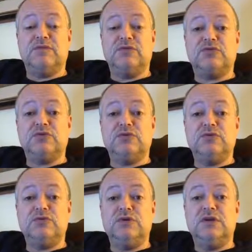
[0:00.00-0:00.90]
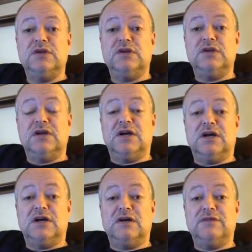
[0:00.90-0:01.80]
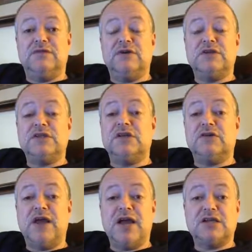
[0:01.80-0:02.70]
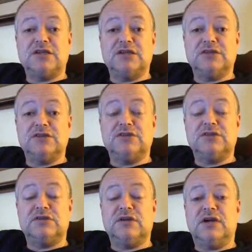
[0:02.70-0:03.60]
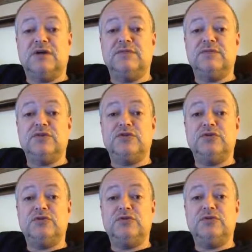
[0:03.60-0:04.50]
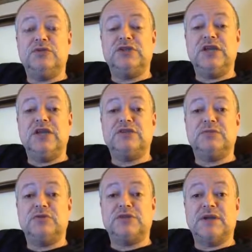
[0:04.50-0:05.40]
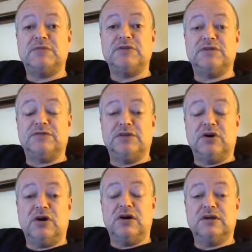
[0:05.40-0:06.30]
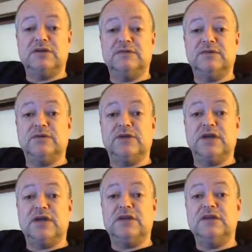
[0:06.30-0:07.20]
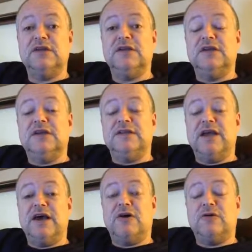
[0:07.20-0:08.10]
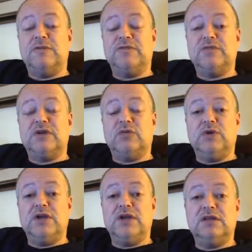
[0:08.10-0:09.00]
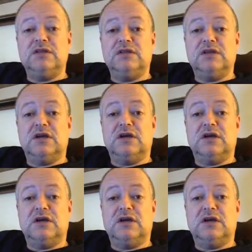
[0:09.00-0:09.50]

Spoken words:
through various interactions to change the perceptions of the dog. Okay. Now, when